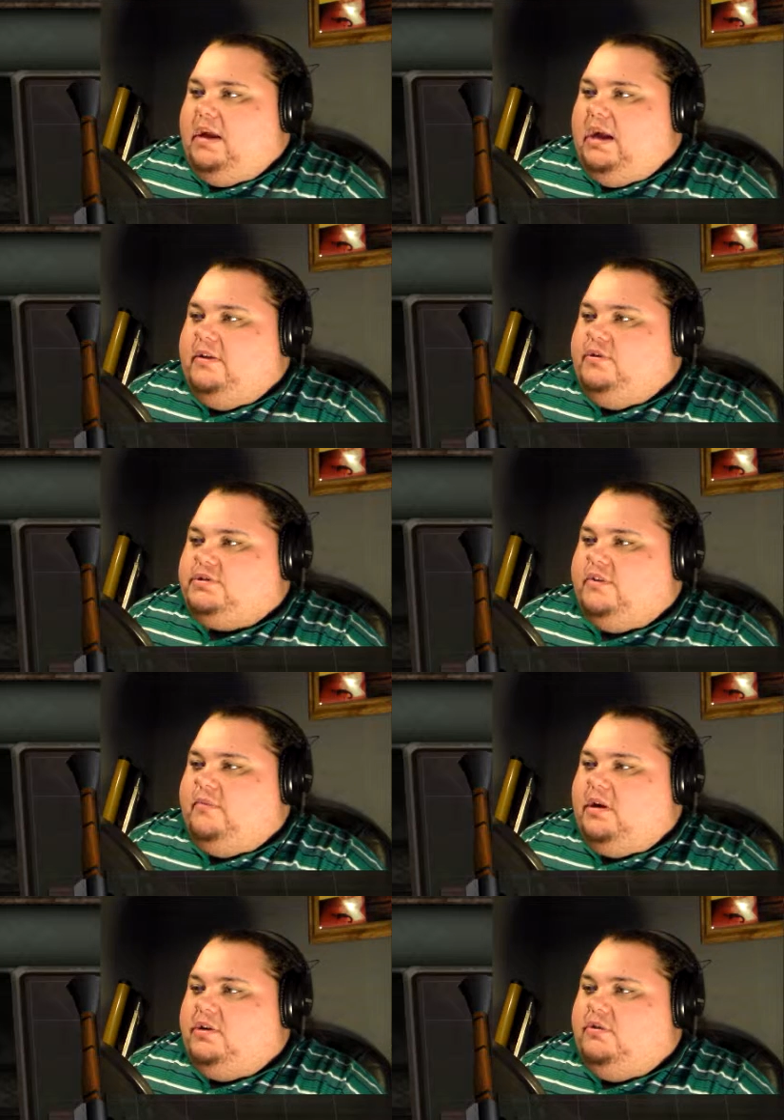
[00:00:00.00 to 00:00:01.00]
I usually if
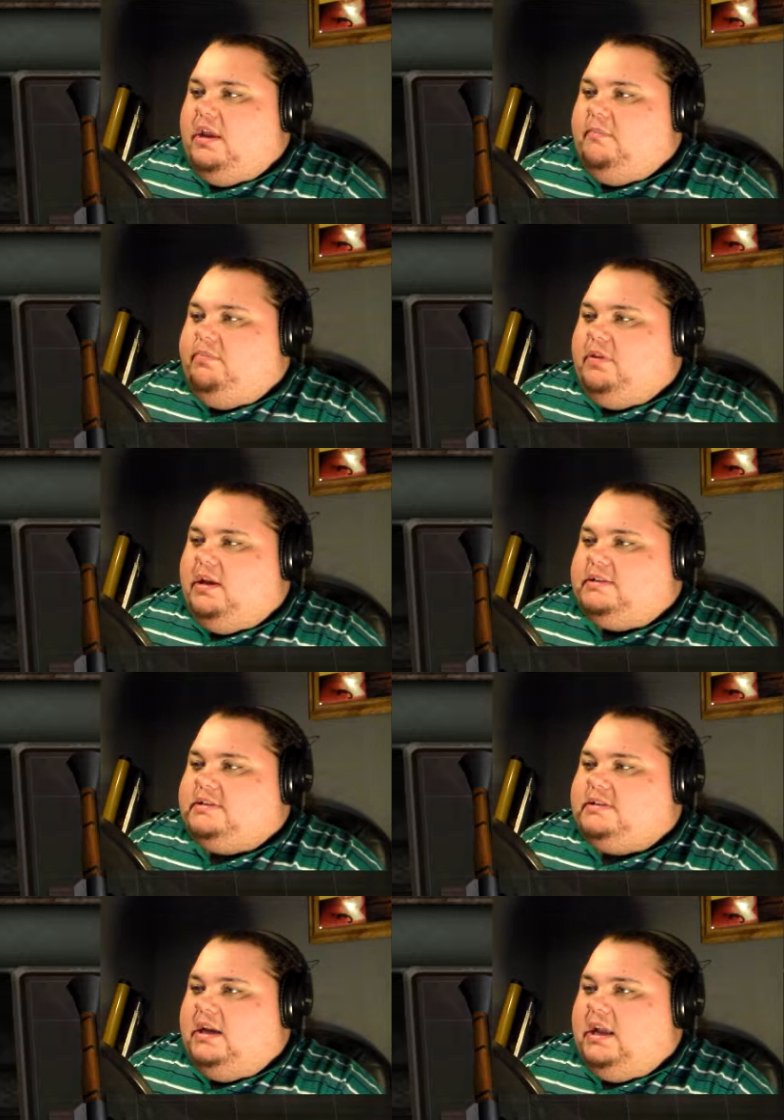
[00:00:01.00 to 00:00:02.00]
I'm on a new game
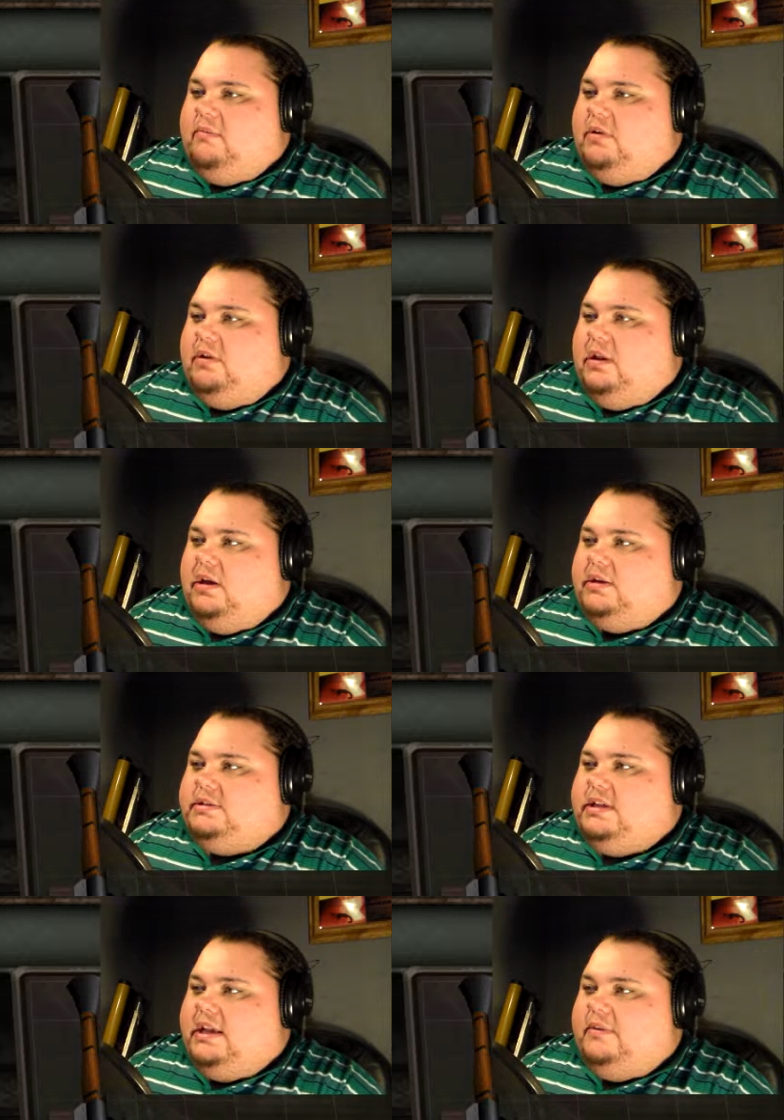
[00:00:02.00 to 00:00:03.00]
plus, I will uh,
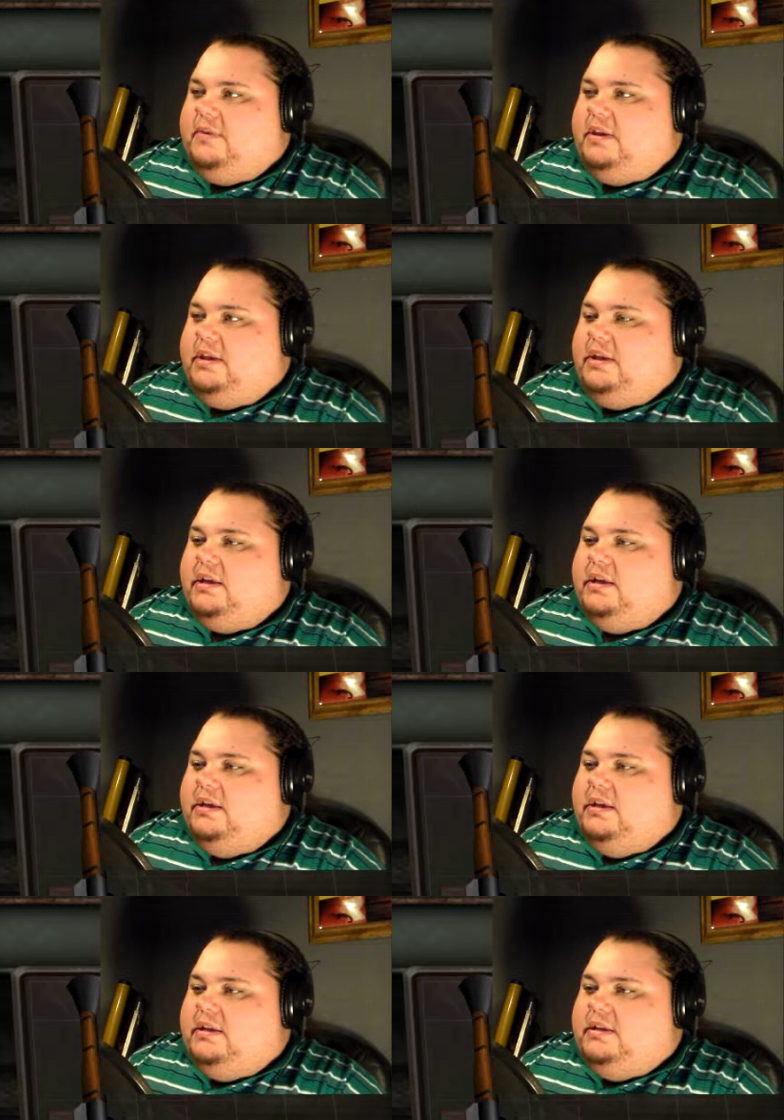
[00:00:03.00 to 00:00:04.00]
take the
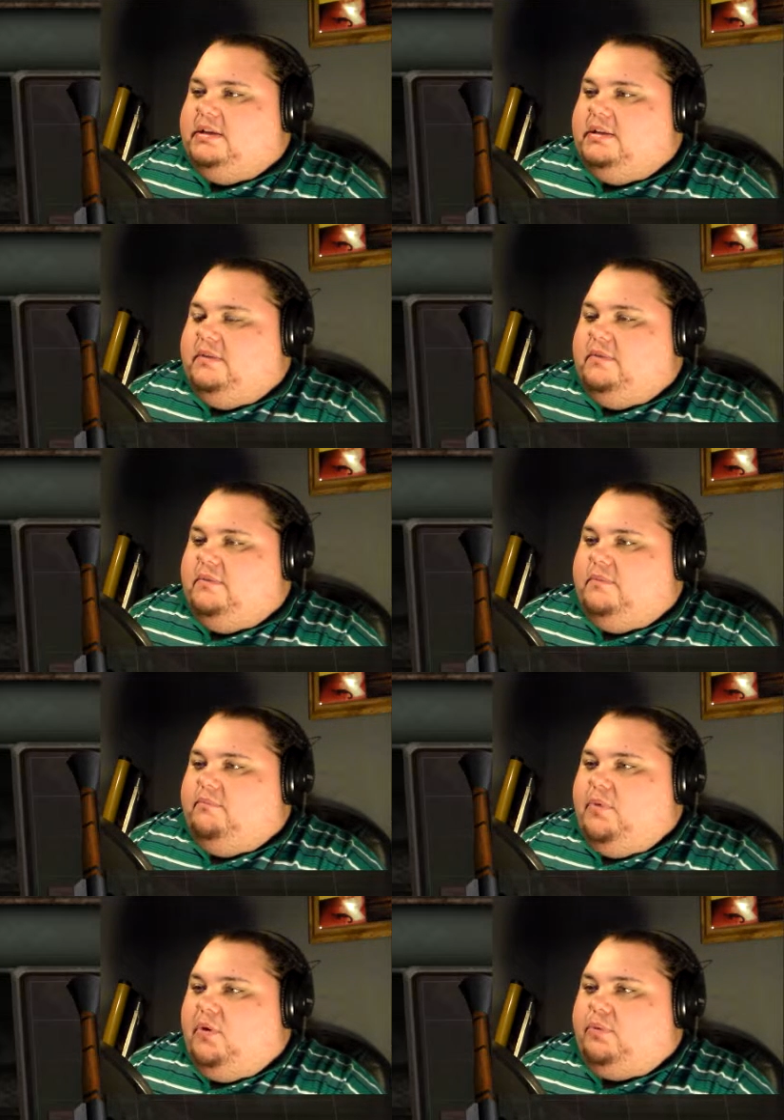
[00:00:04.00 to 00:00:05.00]

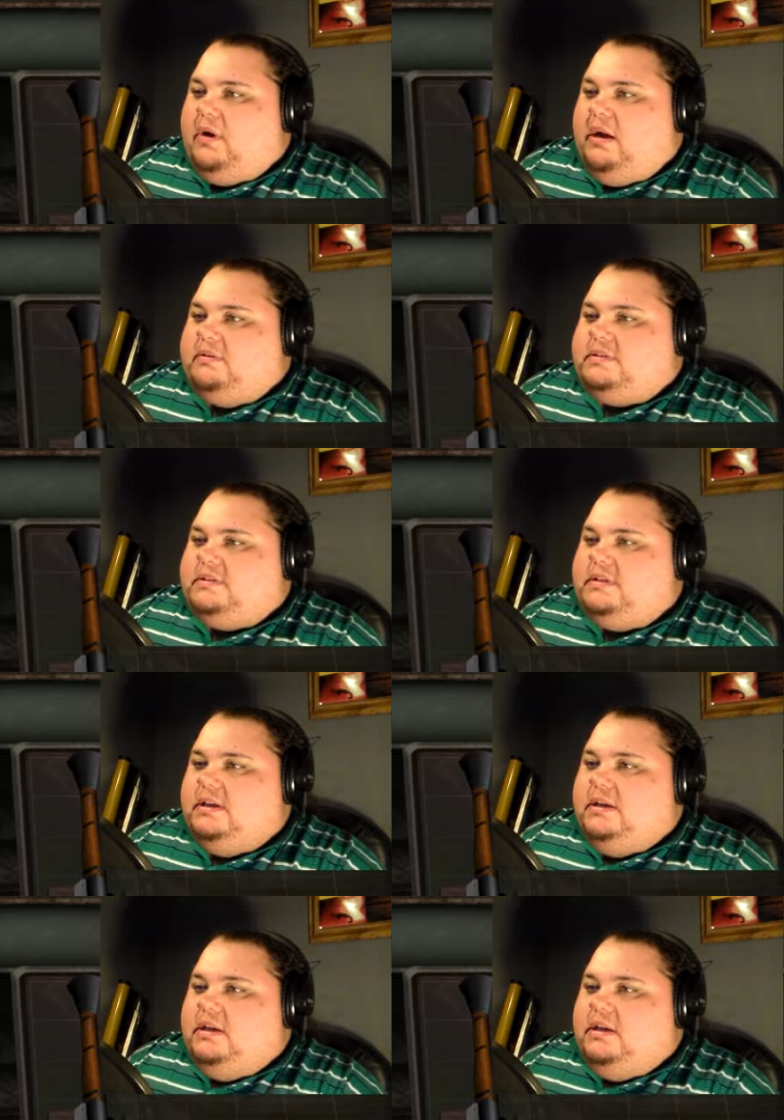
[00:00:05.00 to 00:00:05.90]
both routes.